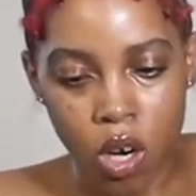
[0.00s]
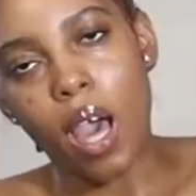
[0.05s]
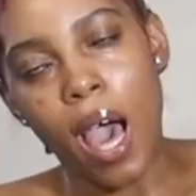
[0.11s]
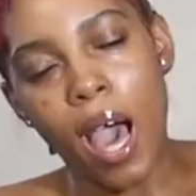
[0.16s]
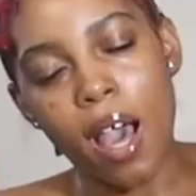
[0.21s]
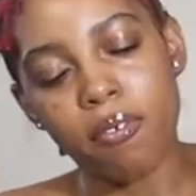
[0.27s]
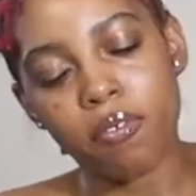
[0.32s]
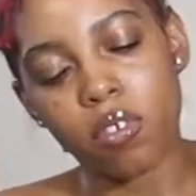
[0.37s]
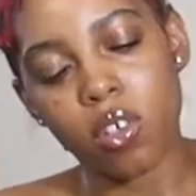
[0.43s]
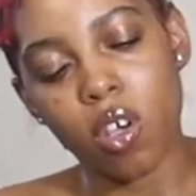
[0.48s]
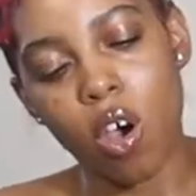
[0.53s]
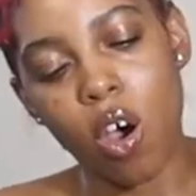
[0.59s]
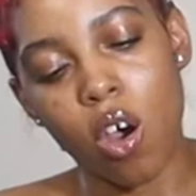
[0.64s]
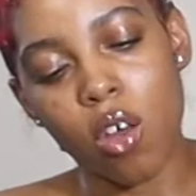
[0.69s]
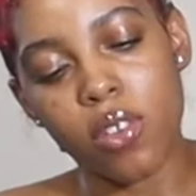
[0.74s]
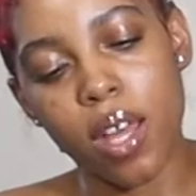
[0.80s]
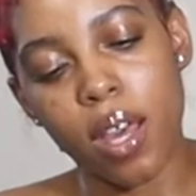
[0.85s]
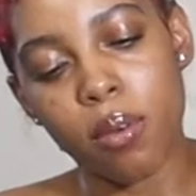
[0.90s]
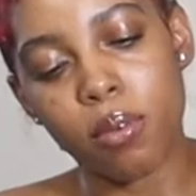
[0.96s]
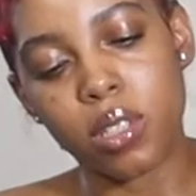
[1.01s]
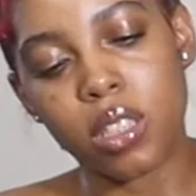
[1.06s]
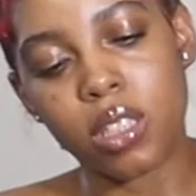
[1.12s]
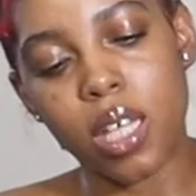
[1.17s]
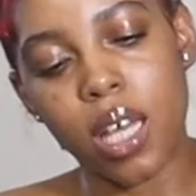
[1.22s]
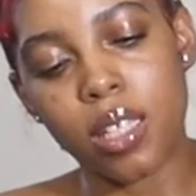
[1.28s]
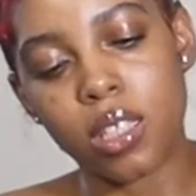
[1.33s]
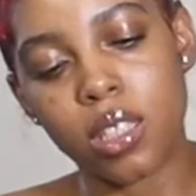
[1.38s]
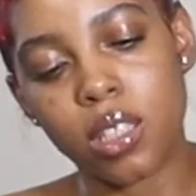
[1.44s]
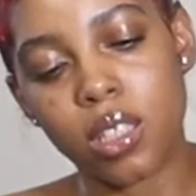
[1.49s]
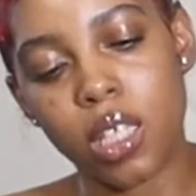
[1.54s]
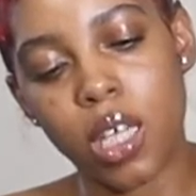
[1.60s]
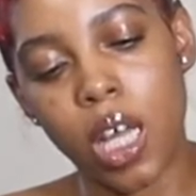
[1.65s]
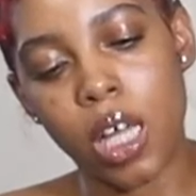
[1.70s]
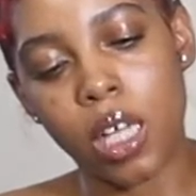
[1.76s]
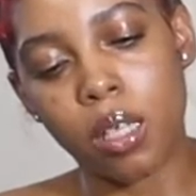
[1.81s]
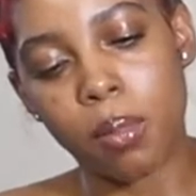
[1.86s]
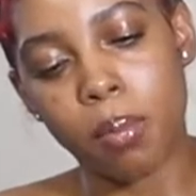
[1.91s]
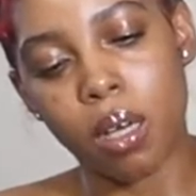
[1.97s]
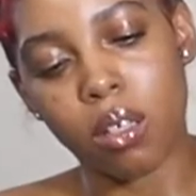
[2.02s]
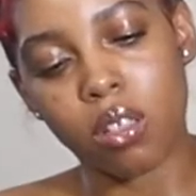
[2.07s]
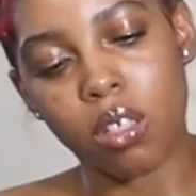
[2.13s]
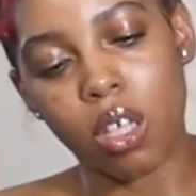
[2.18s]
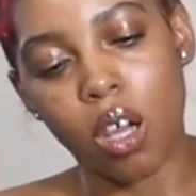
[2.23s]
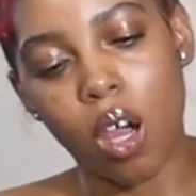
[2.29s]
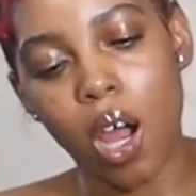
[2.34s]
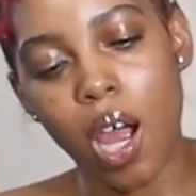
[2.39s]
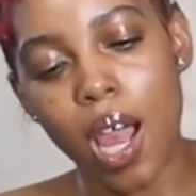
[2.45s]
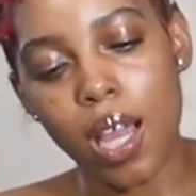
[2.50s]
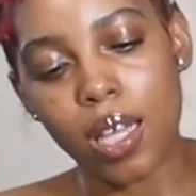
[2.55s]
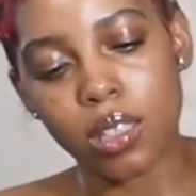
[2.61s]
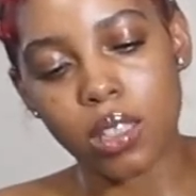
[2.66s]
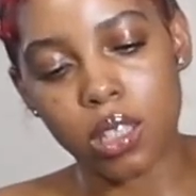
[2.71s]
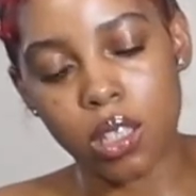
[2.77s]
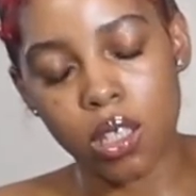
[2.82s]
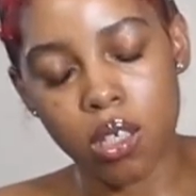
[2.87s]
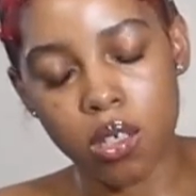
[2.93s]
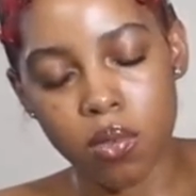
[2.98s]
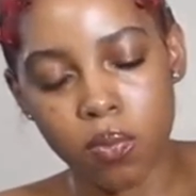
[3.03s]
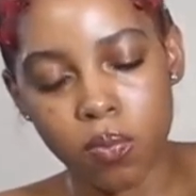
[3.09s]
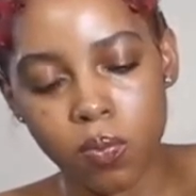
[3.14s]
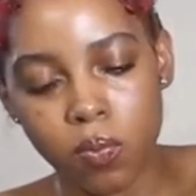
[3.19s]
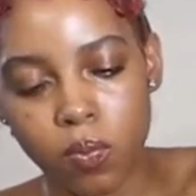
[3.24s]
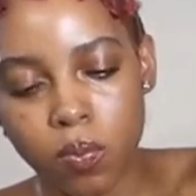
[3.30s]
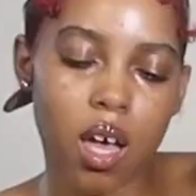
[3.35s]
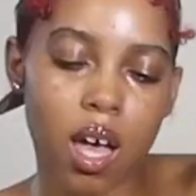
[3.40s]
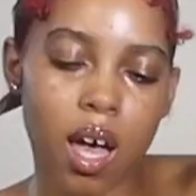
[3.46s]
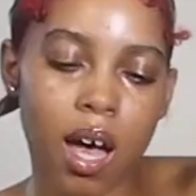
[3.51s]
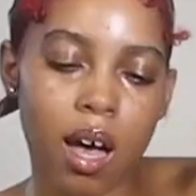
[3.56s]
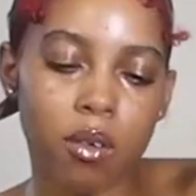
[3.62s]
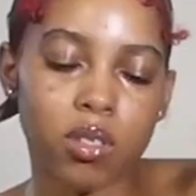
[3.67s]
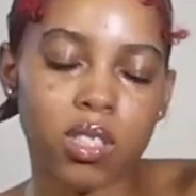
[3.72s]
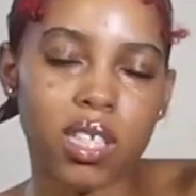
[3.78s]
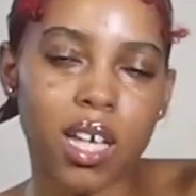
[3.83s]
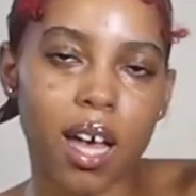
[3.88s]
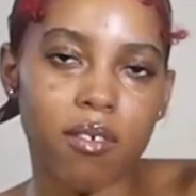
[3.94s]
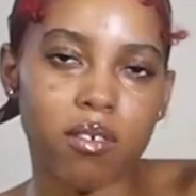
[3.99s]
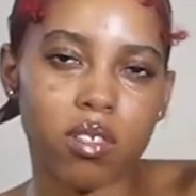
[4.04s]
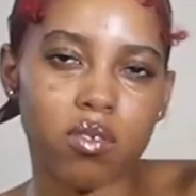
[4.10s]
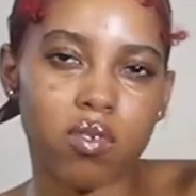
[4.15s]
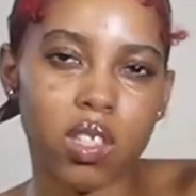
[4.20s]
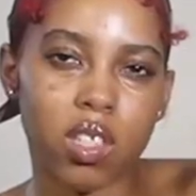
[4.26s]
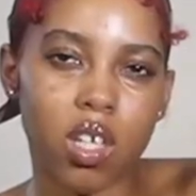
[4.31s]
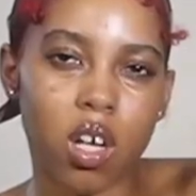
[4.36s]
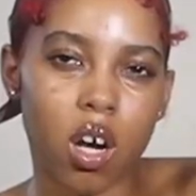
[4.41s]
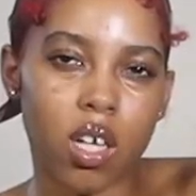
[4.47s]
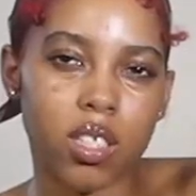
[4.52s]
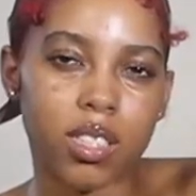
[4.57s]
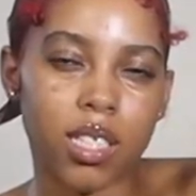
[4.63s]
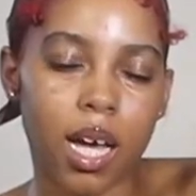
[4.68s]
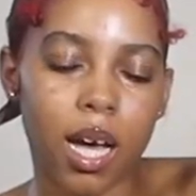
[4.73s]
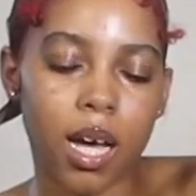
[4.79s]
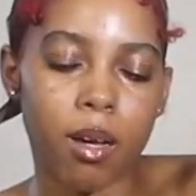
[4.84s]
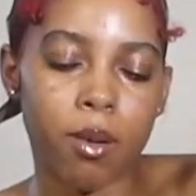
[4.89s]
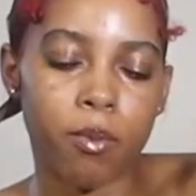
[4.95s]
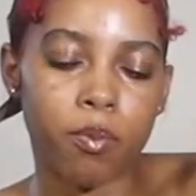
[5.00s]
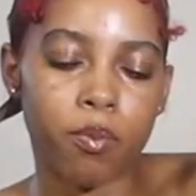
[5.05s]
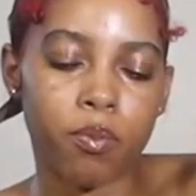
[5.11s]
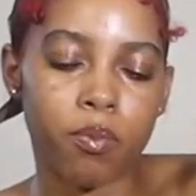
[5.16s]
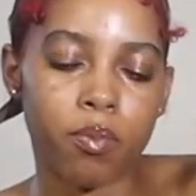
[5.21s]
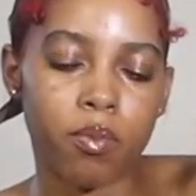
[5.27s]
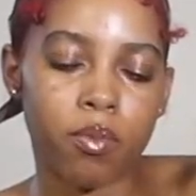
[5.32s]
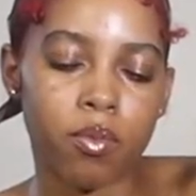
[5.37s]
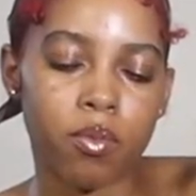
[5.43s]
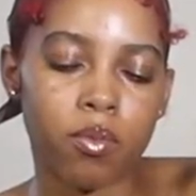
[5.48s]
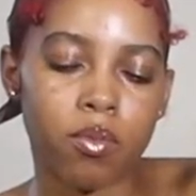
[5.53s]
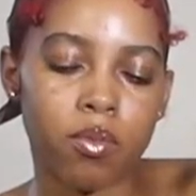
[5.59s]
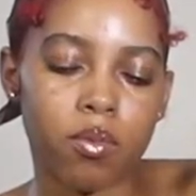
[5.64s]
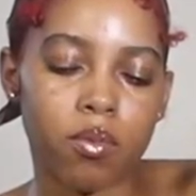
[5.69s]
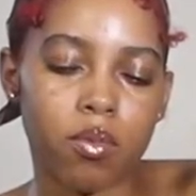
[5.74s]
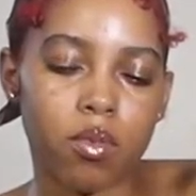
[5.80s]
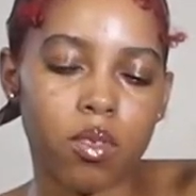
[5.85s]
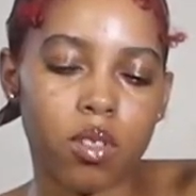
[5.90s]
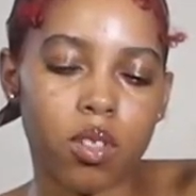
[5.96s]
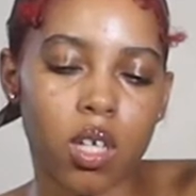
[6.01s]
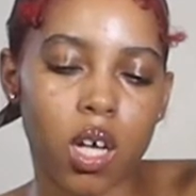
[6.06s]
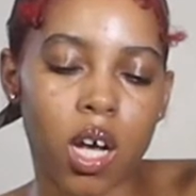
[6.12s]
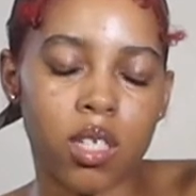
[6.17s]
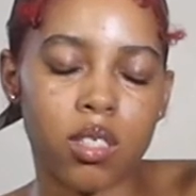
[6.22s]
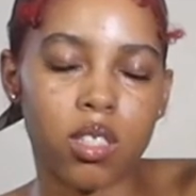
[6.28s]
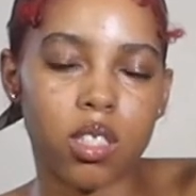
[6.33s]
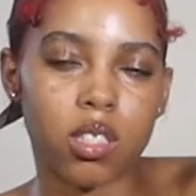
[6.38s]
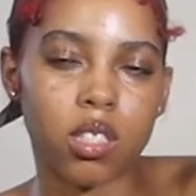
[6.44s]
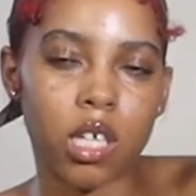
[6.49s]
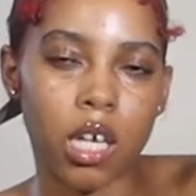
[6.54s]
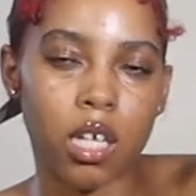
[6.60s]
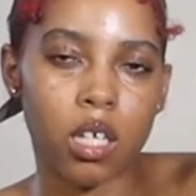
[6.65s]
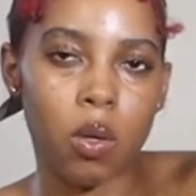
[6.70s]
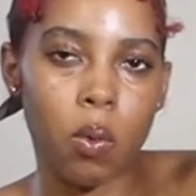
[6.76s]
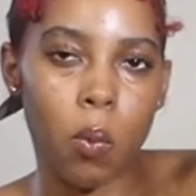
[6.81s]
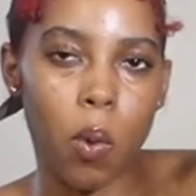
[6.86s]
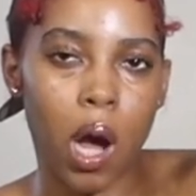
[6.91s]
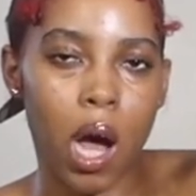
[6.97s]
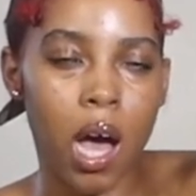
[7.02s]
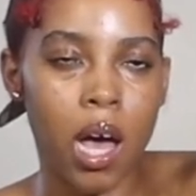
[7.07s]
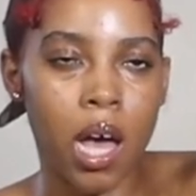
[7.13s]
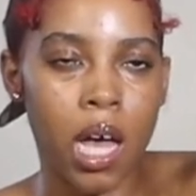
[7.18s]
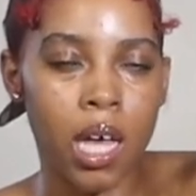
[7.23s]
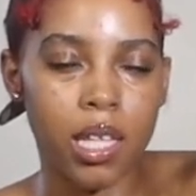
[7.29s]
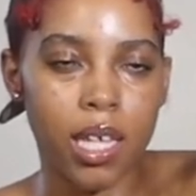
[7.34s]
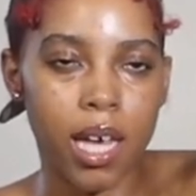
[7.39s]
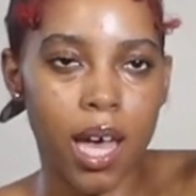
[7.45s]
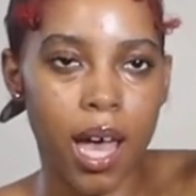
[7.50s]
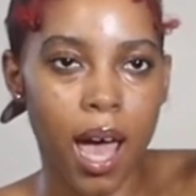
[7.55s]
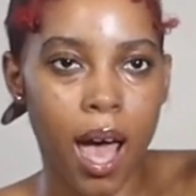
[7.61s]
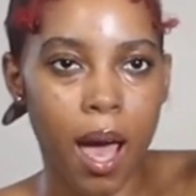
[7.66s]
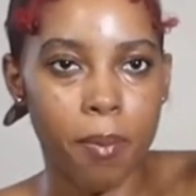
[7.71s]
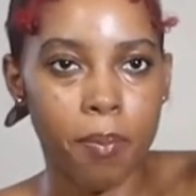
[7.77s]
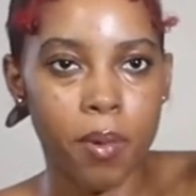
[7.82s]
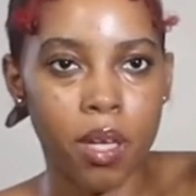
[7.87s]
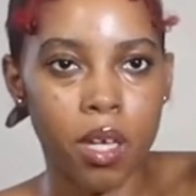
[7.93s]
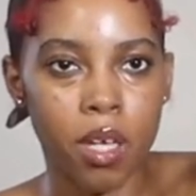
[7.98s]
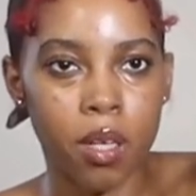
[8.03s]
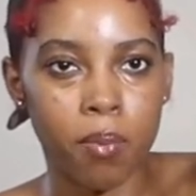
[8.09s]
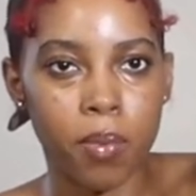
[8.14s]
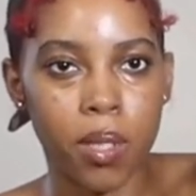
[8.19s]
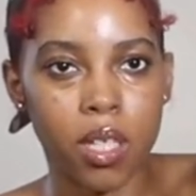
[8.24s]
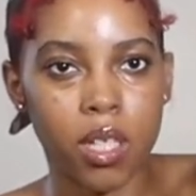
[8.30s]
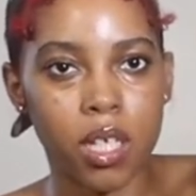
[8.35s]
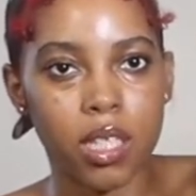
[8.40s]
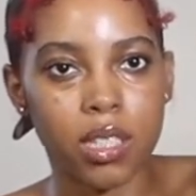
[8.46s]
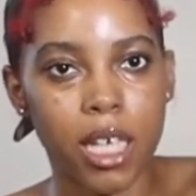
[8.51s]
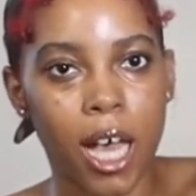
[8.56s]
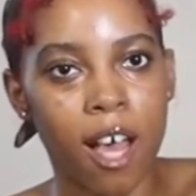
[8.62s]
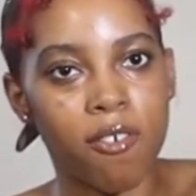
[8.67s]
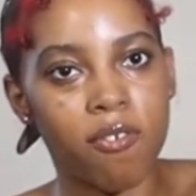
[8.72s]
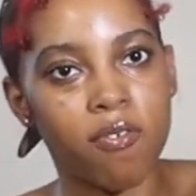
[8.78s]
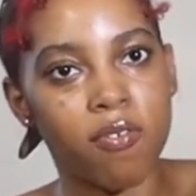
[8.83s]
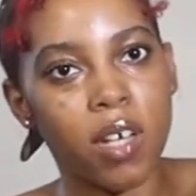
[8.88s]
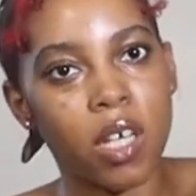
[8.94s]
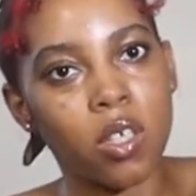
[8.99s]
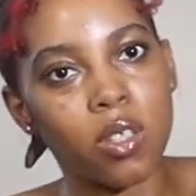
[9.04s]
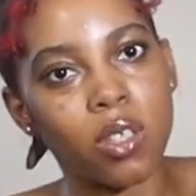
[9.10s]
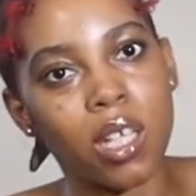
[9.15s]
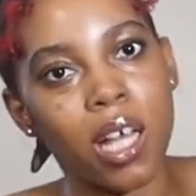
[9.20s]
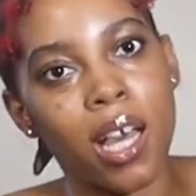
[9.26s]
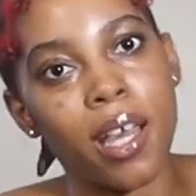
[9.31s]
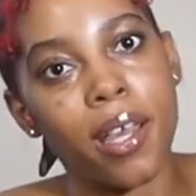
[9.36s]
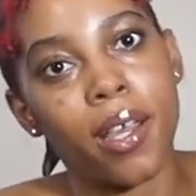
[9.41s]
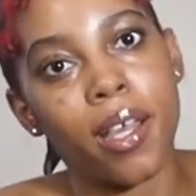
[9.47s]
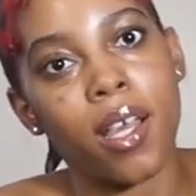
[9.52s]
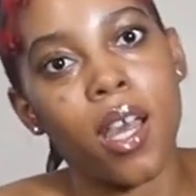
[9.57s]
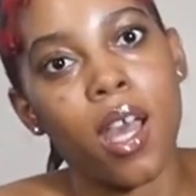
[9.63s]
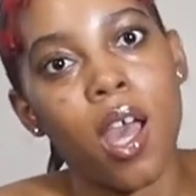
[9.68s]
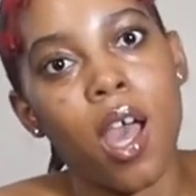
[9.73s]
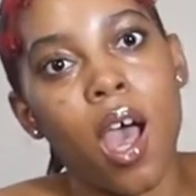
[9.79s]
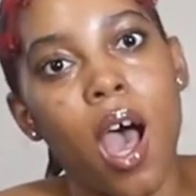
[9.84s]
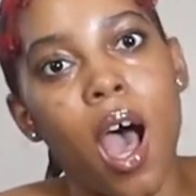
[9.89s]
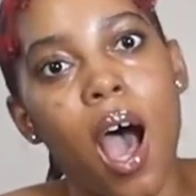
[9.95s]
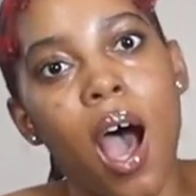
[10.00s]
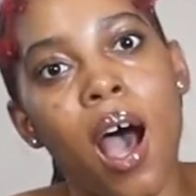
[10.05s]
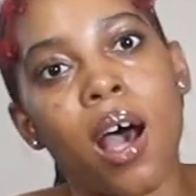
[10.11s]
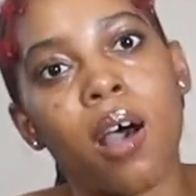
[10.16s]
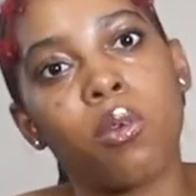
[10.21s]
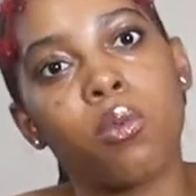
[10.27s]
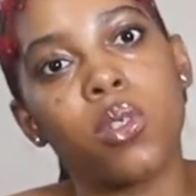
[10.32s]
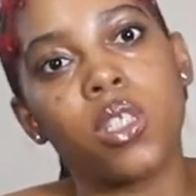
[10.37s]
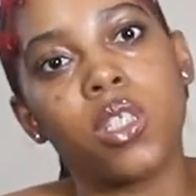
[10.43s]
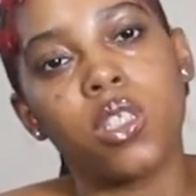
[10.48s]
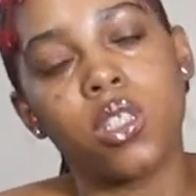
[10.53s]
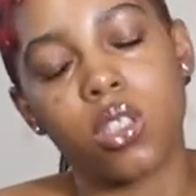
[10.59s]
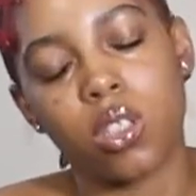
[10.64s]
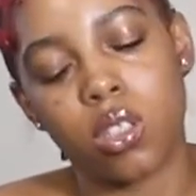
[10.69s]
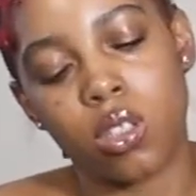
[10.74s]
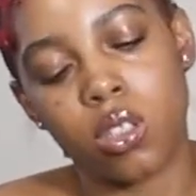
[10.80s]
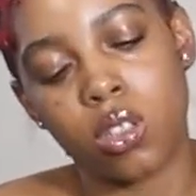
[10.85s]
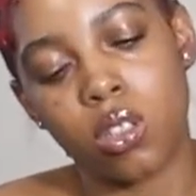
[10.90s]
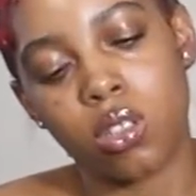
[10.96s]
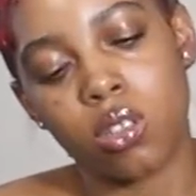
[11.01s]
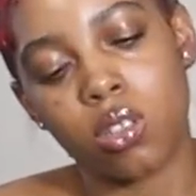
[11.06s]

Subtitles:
After all that was said and done about the car accident, I was having a really hard time understanding why that happened, because I felt like I was